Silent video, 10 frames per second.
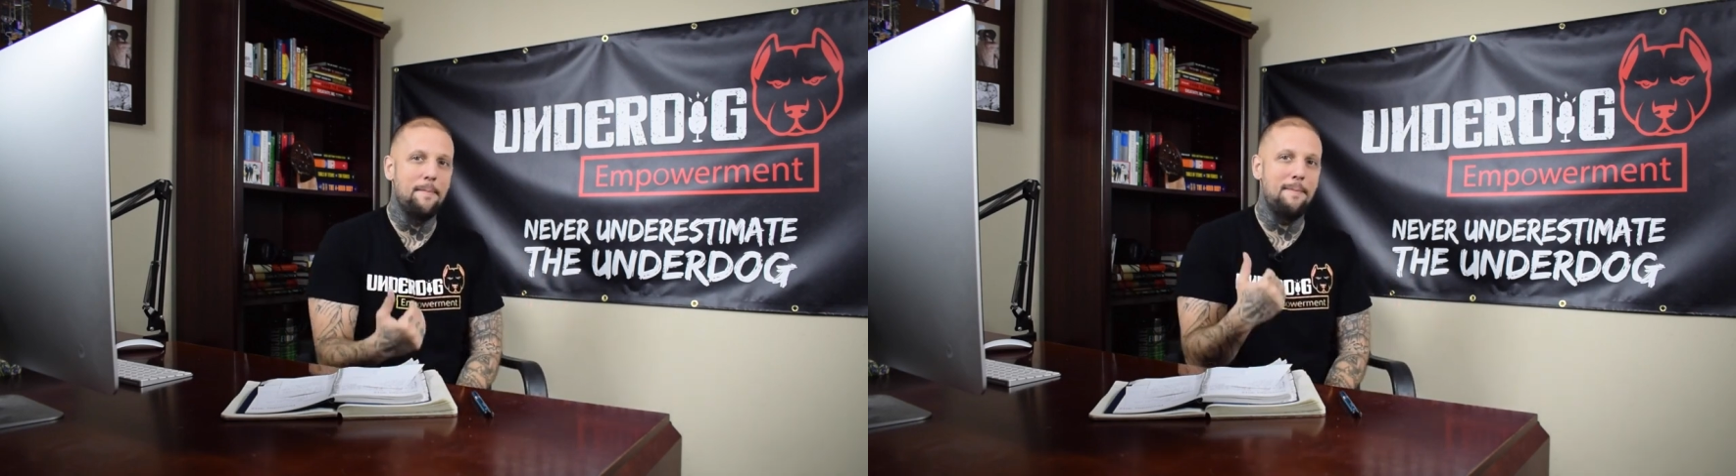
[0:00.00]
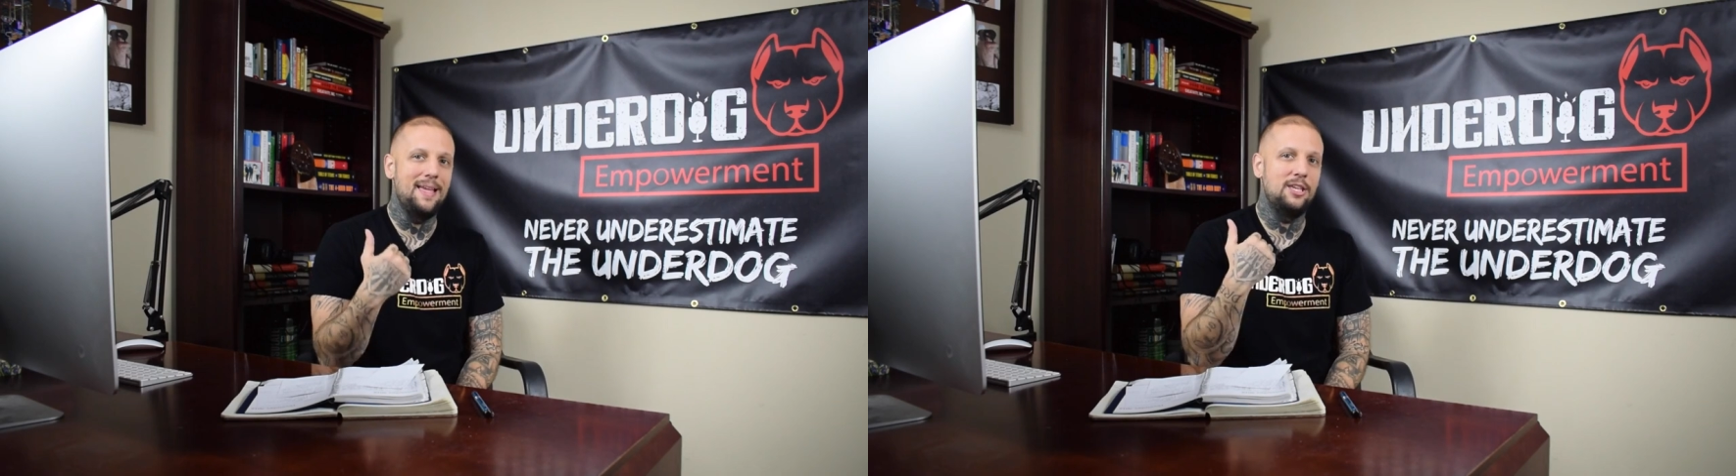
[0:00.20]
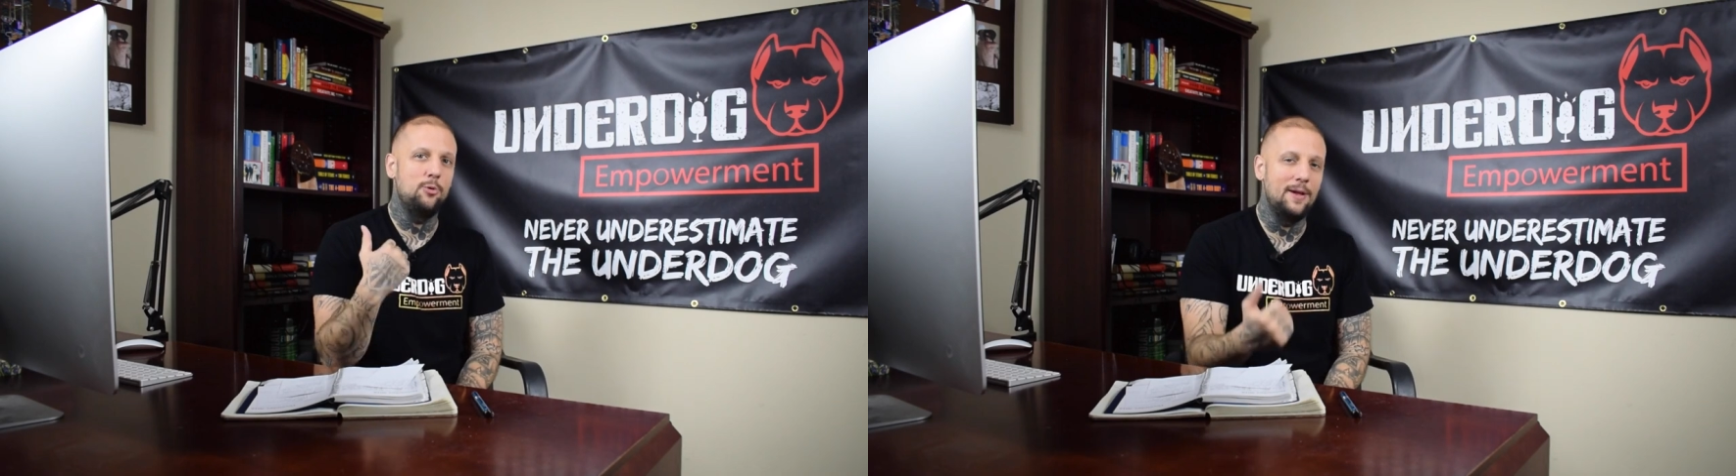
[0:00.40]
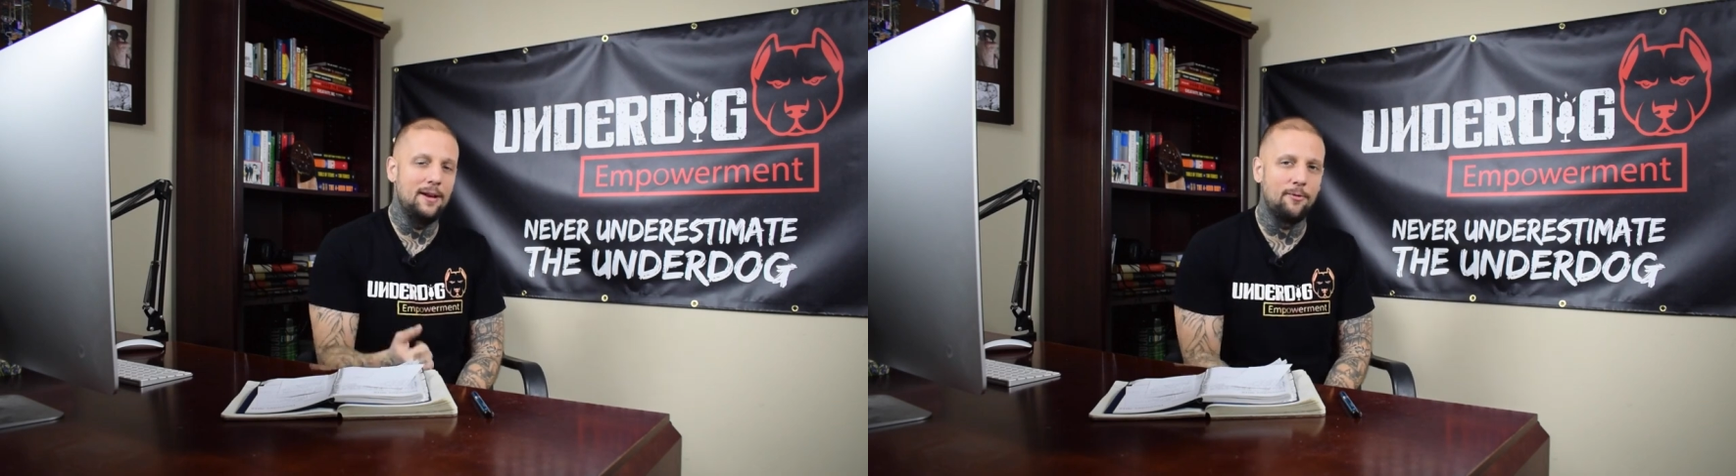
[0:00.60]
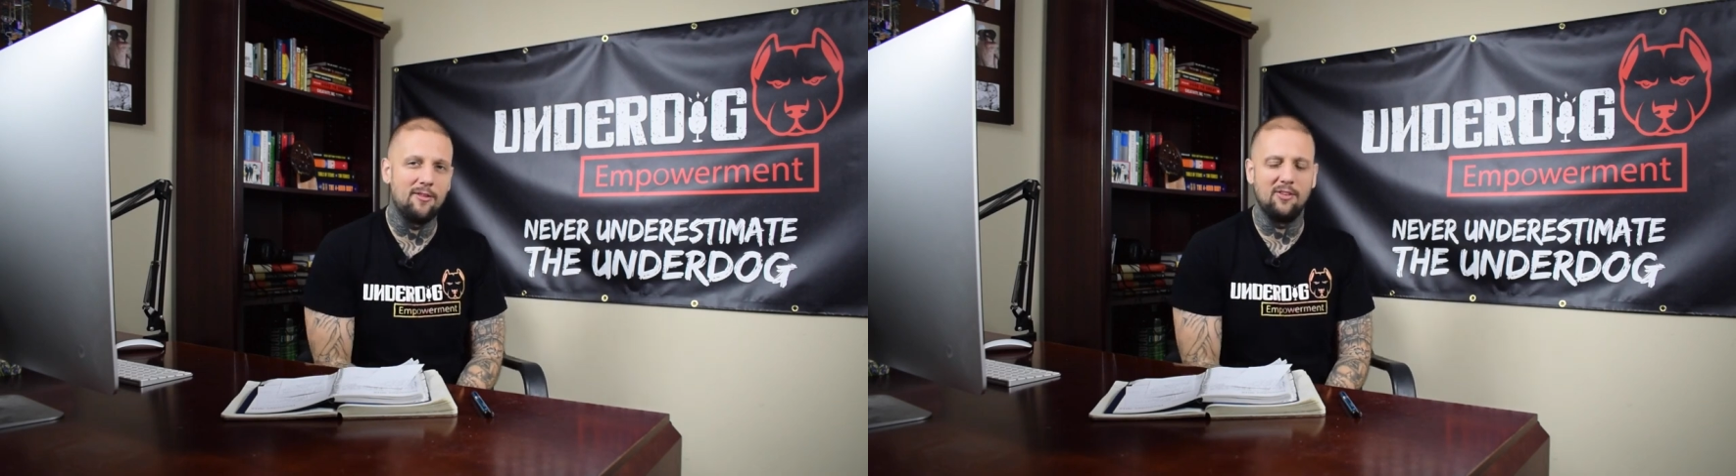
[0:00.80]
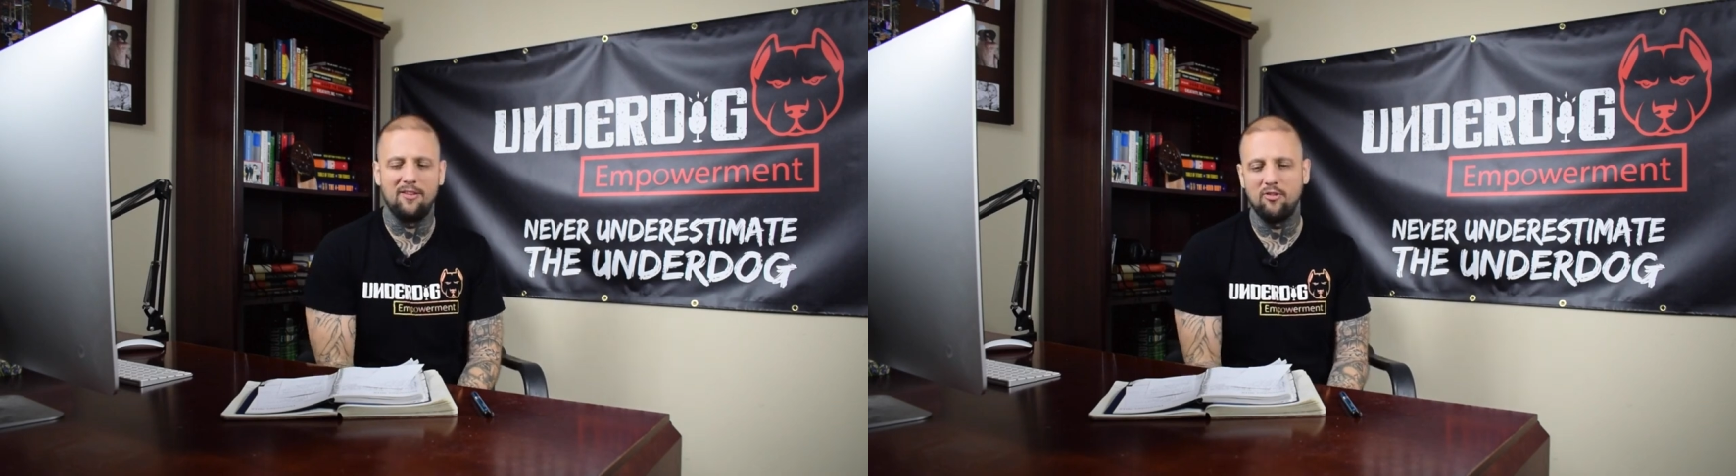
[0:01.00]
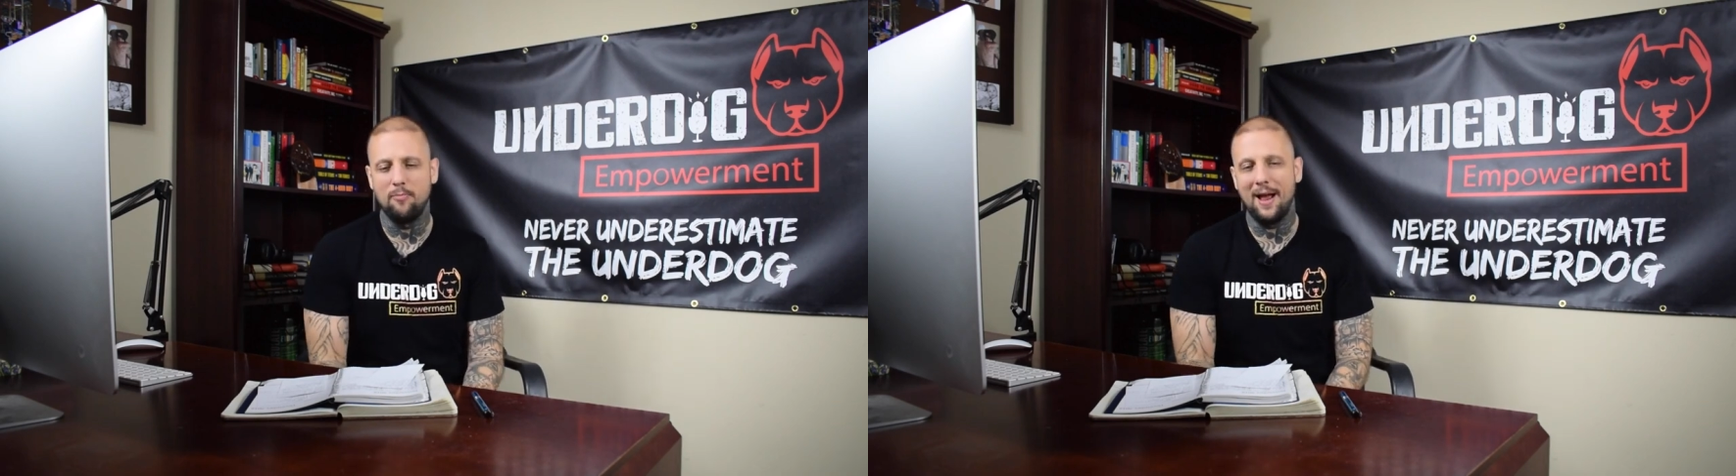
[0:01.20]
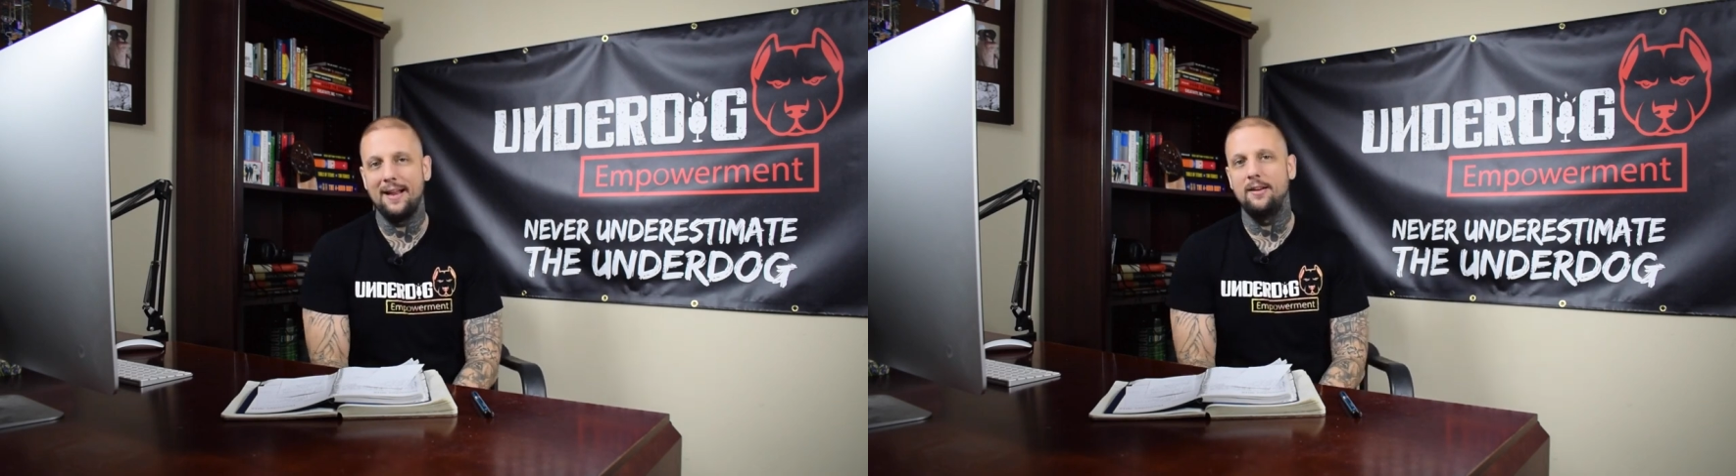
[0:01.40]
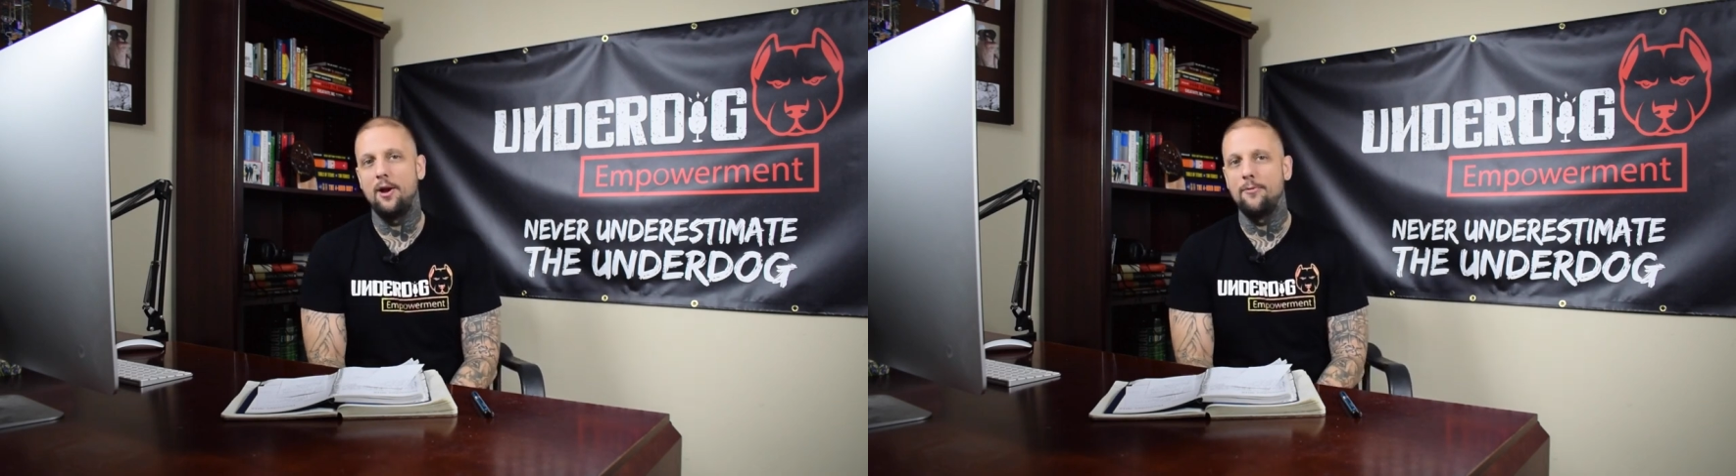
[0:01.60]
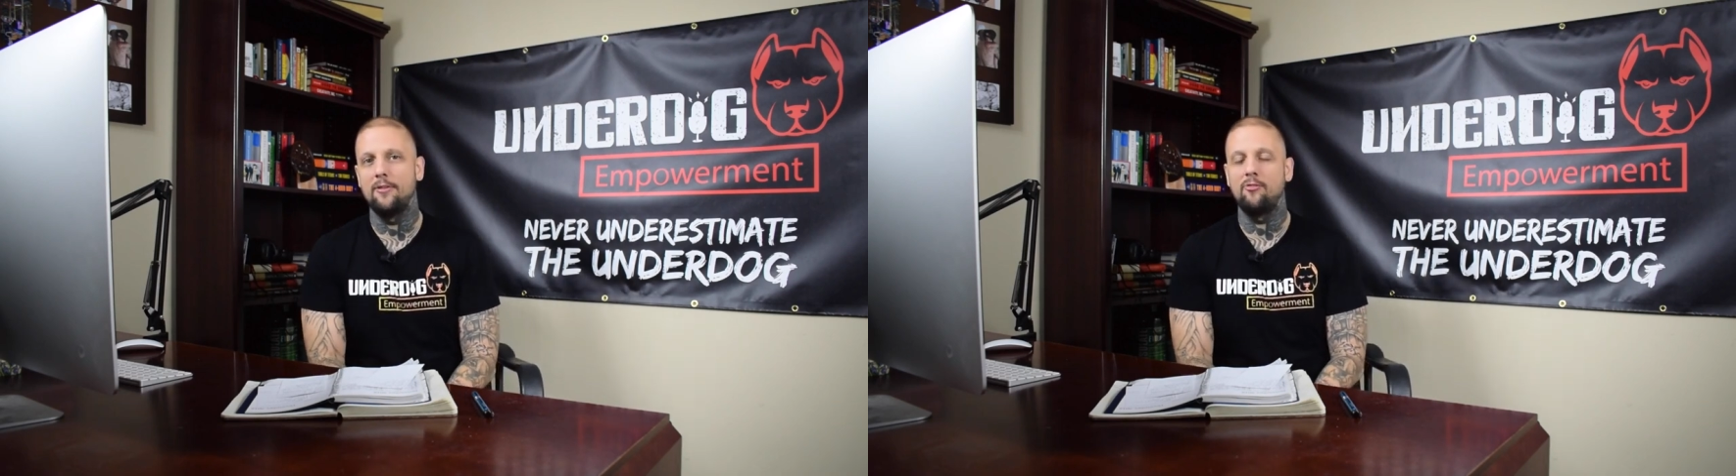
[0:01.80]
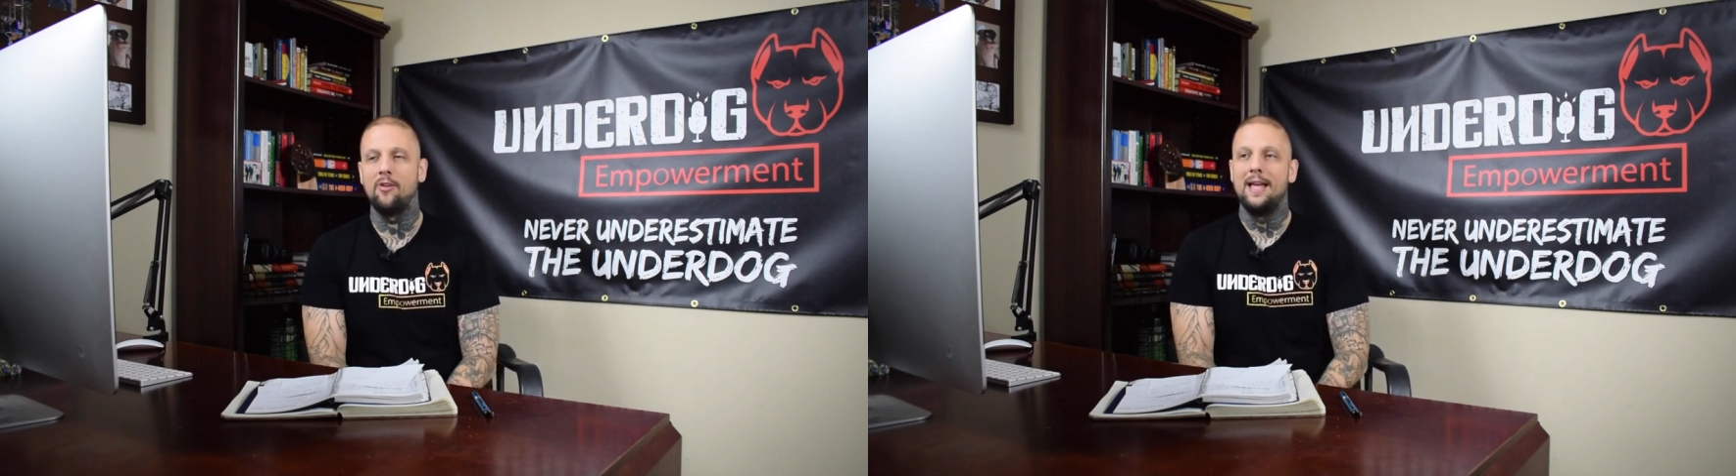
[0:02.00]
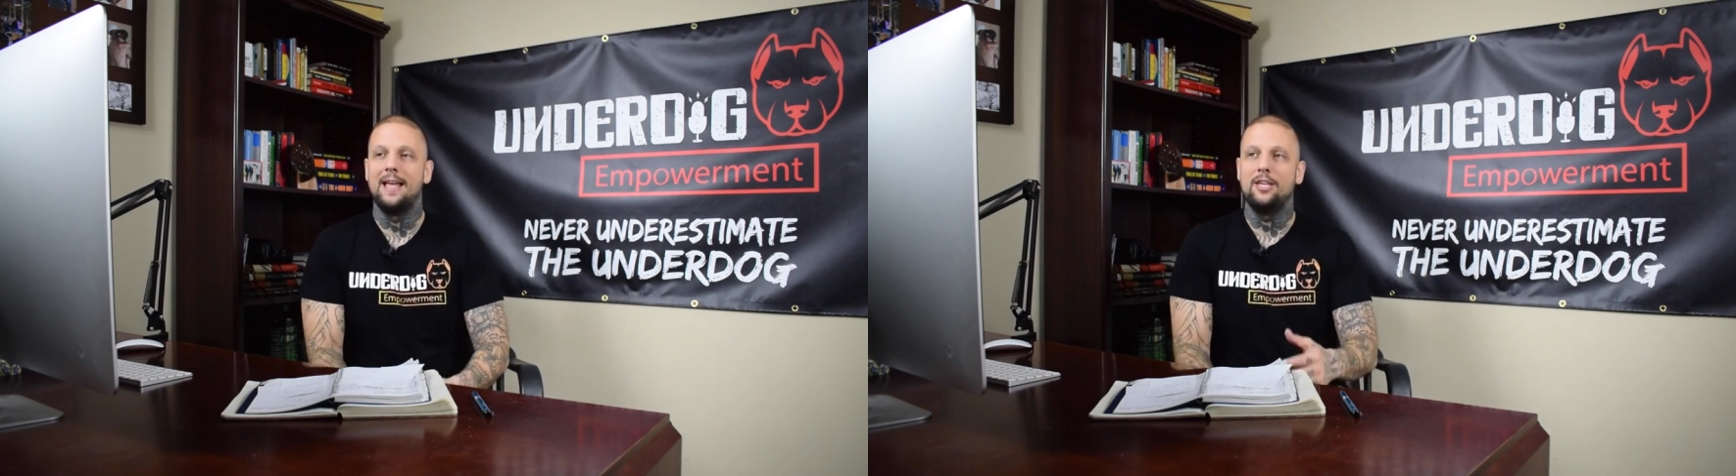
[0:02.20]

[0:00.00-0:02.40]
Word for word: make you interesting because you might notice